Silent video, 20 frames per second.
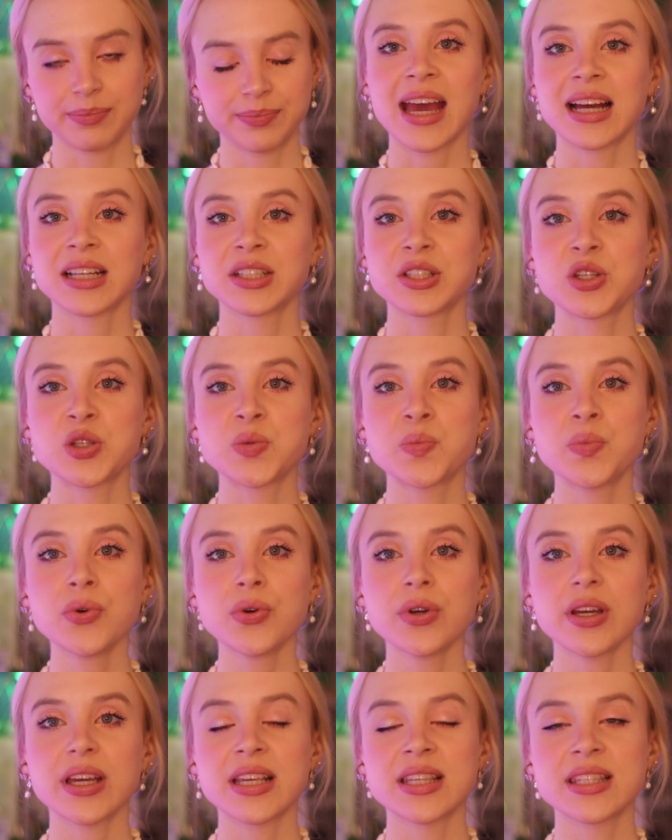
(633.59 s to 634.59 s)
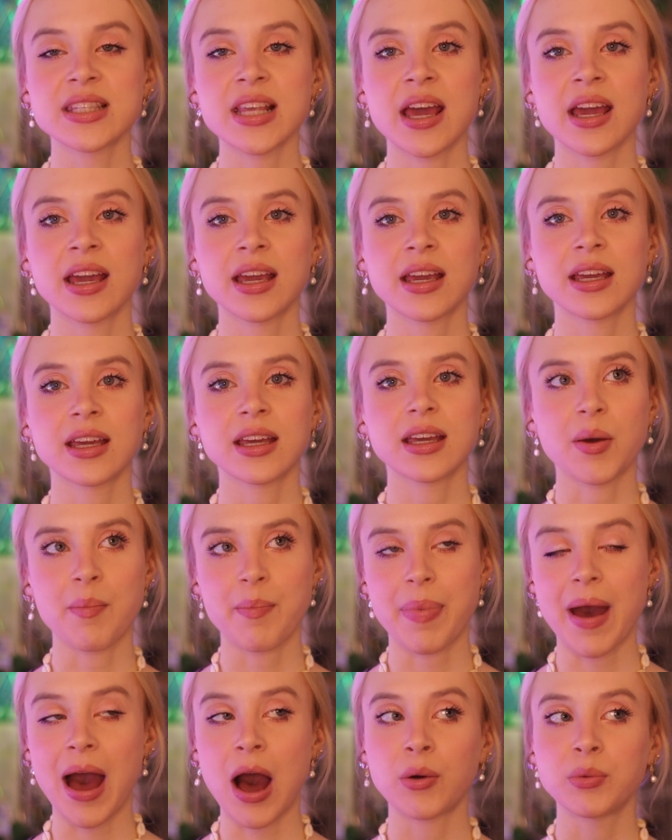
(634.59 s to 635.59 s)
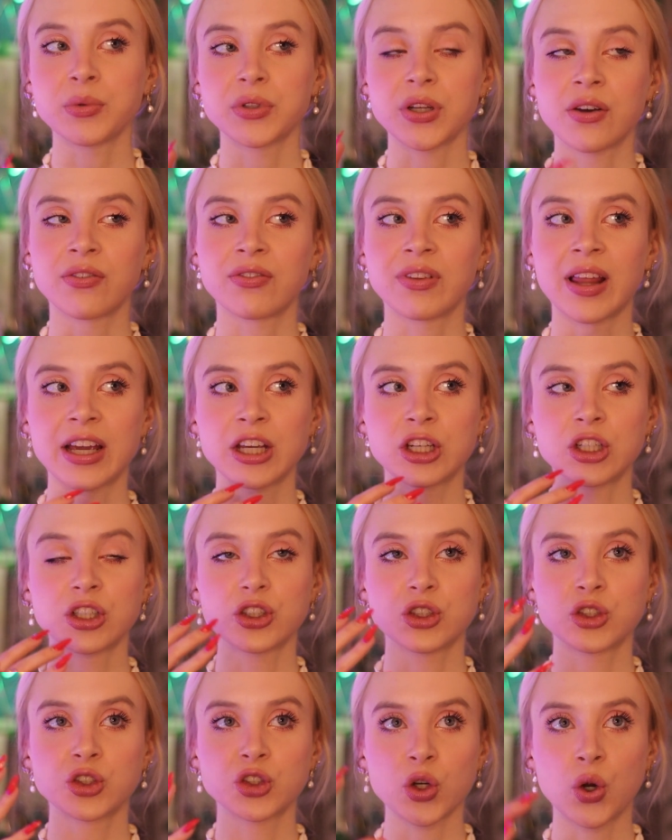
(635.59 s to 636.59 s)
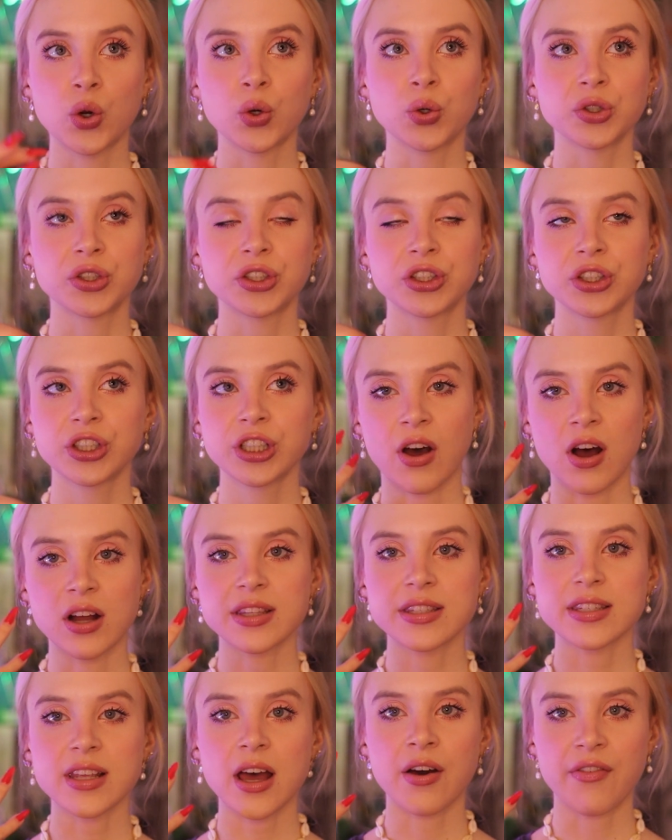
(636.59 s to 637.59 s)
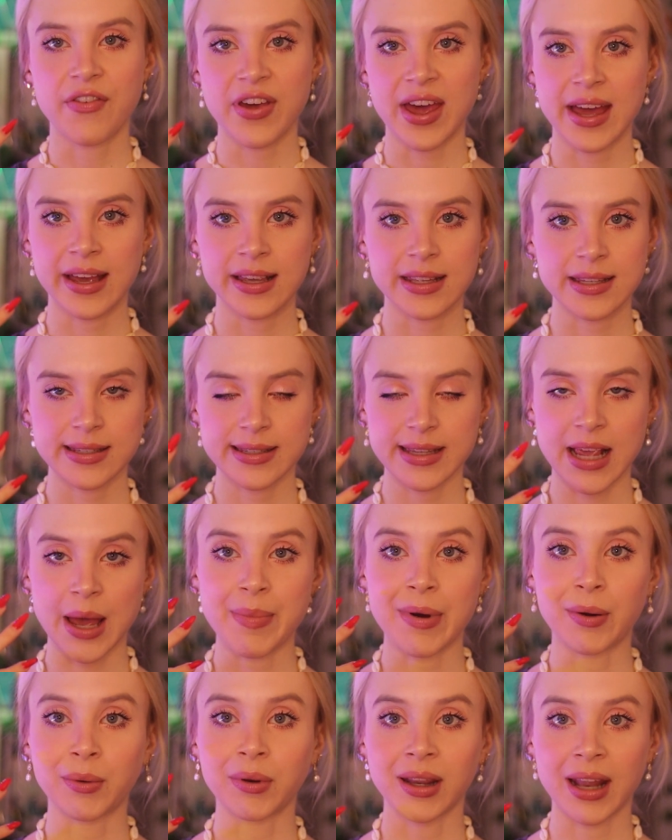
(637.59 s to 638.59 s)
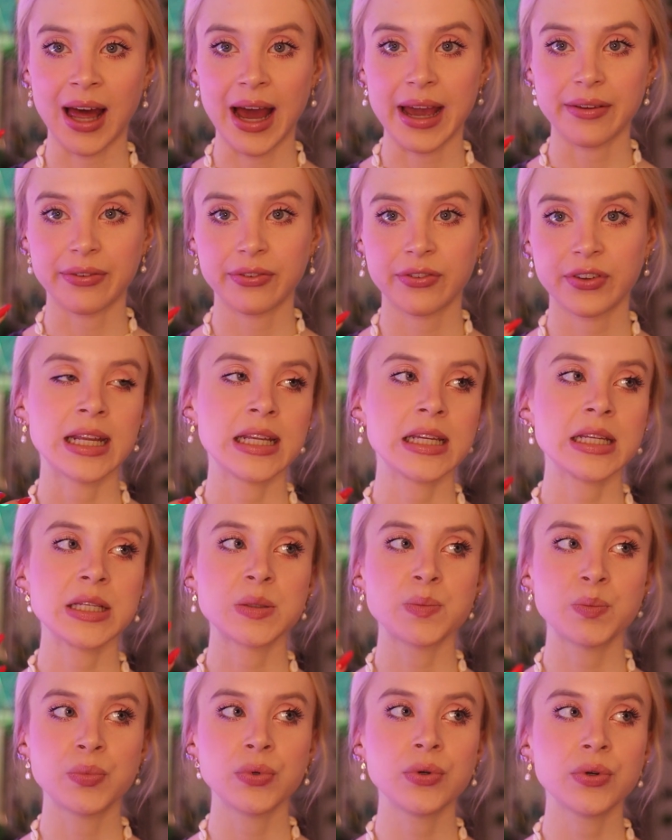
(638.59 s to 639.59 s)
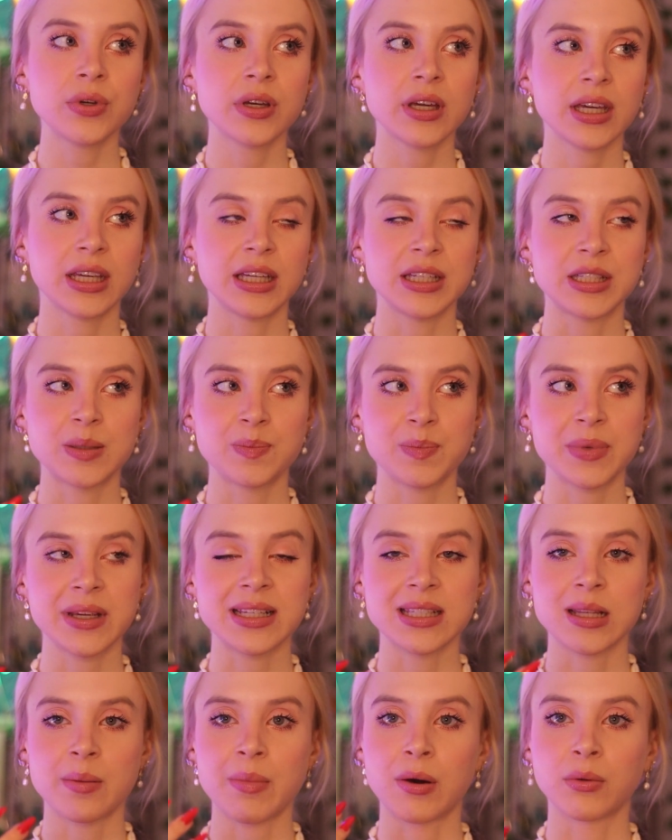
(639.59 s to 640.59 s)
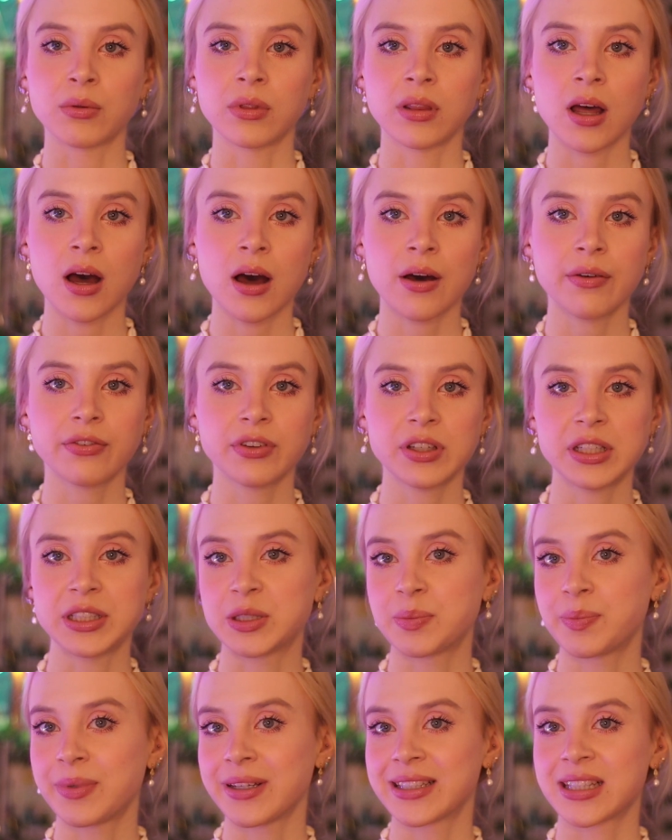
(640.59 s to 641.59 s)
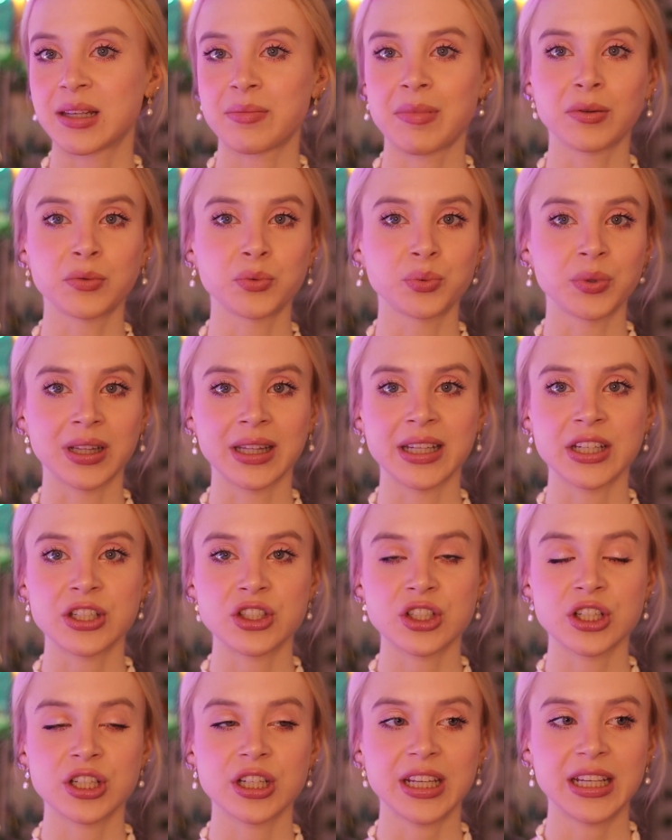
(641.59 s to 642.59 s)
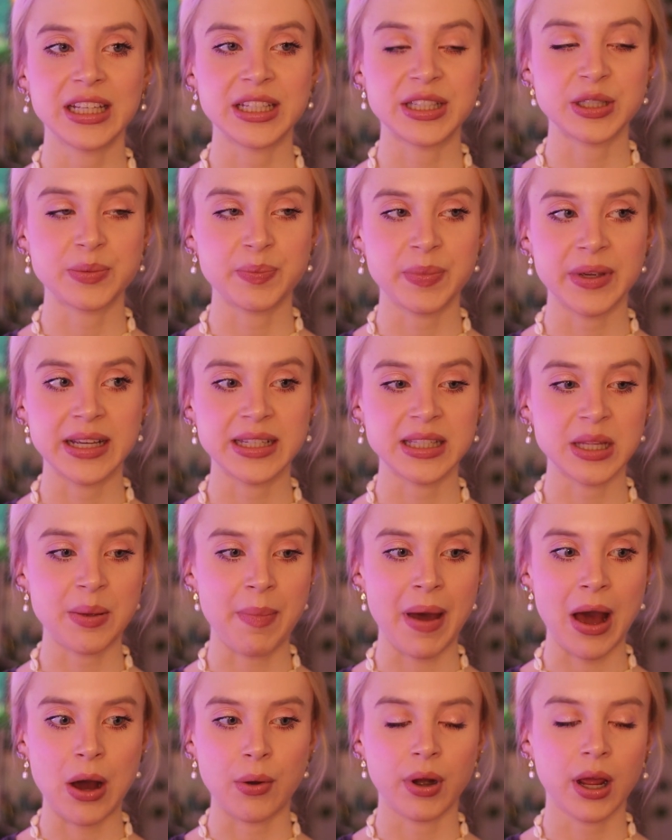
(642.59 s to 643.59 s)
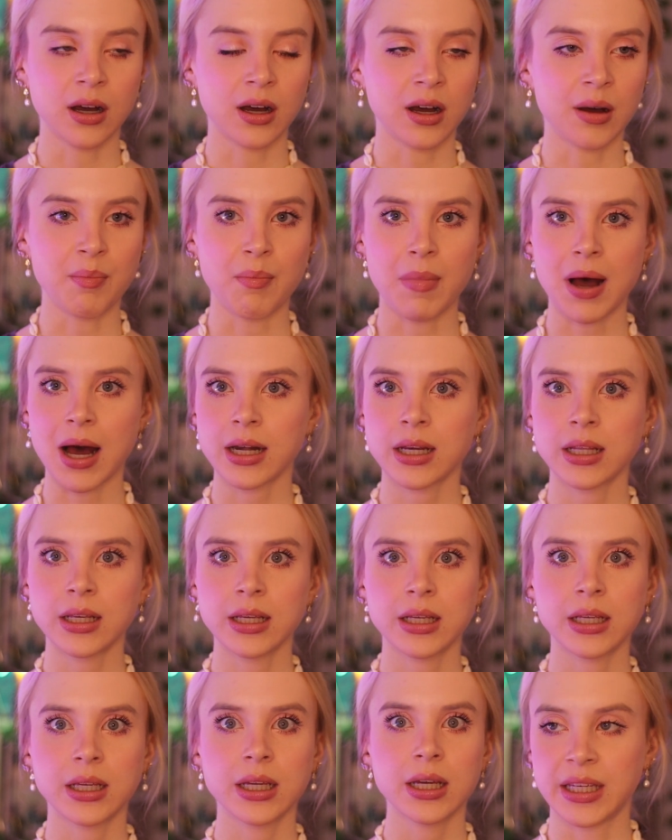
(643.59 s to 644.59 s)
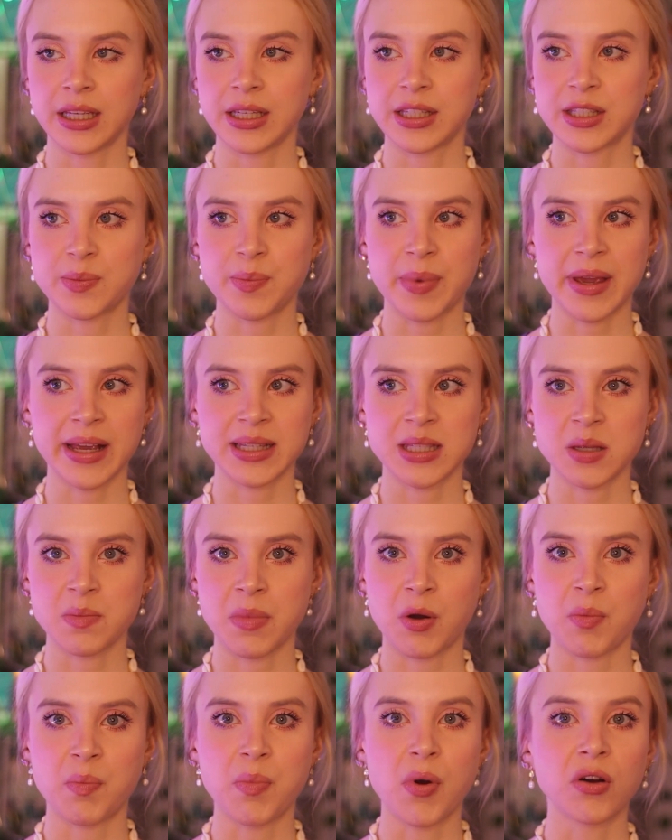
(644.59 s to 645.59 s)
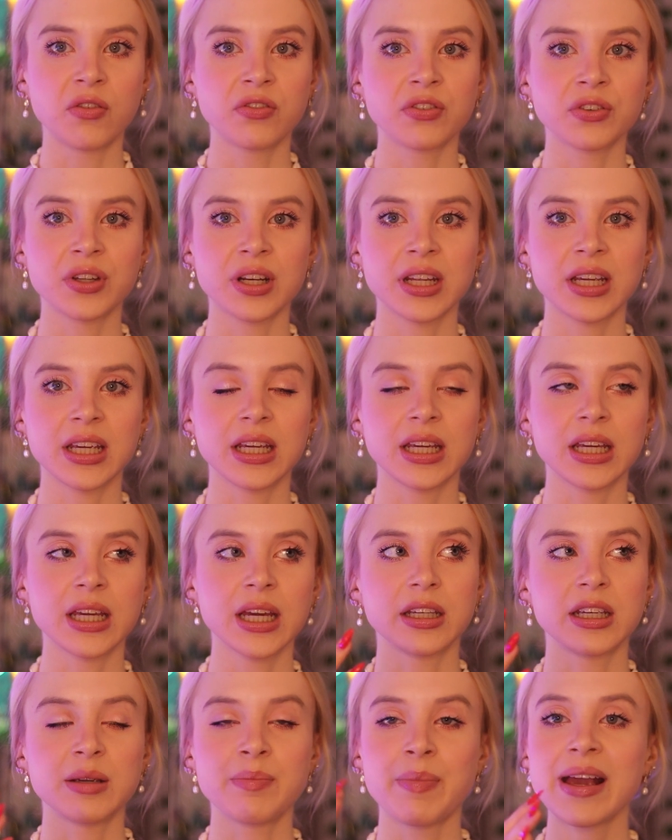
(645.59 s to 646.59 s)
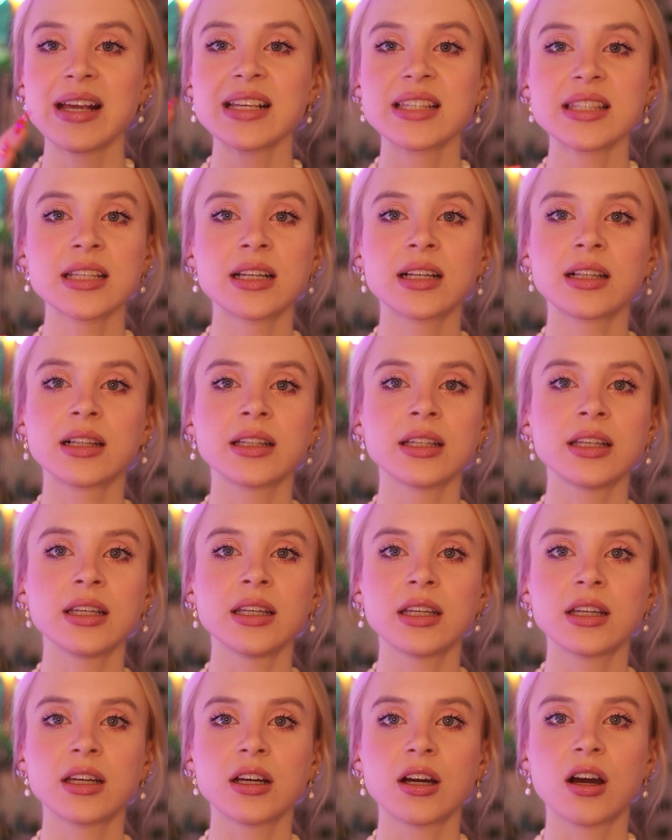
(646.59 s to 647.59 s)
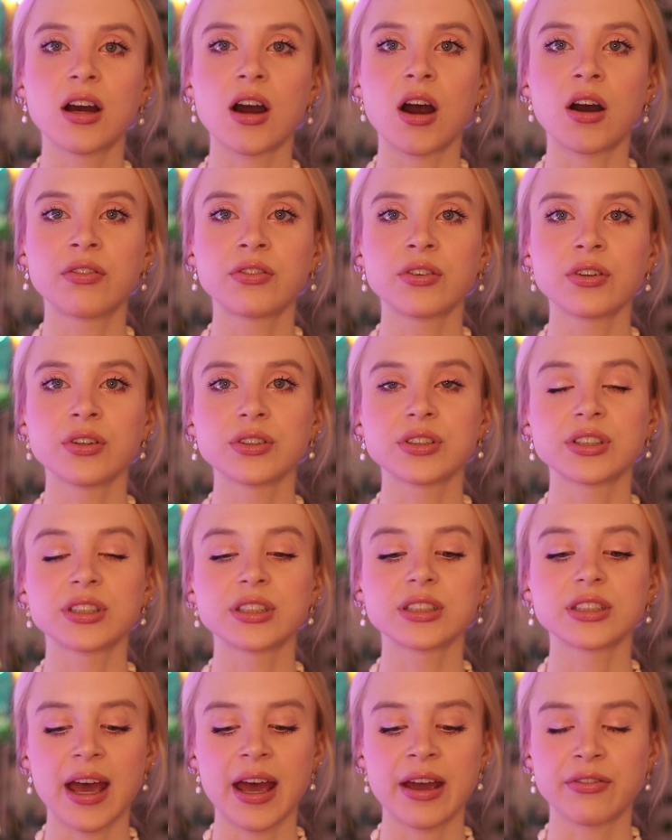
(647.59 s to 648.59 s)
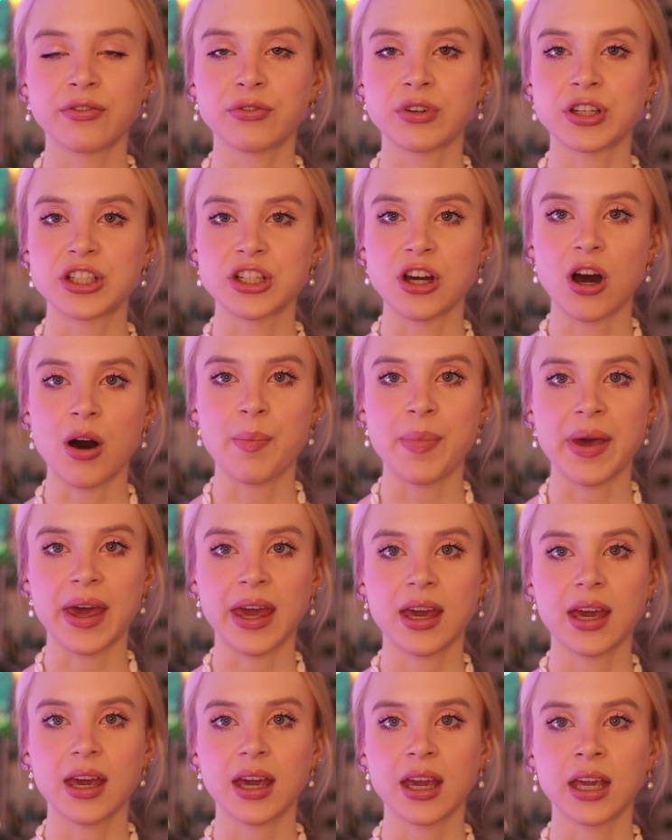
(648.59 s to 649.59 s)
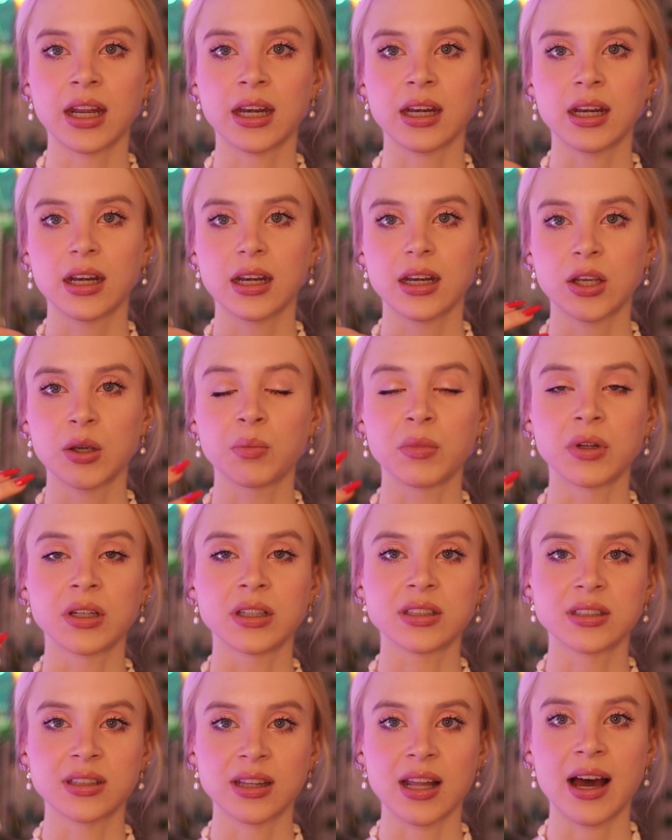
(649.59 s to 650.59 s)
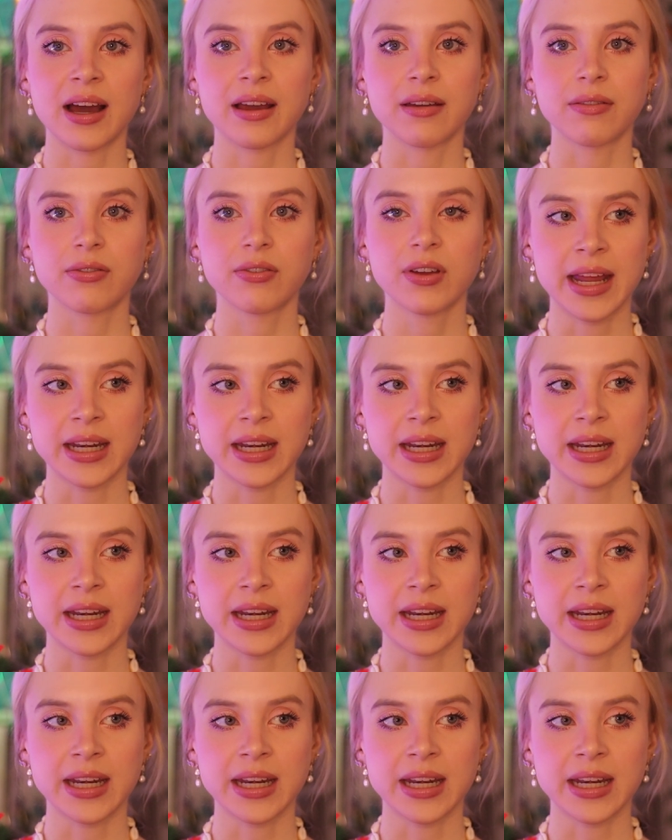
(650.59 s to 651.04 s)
And this book is a compound of like short thoughts of his about life. In this book, he speaks about love, he speaks about religion, he speaks about money, he speaks about poverty. He basically covers every topic in human's life.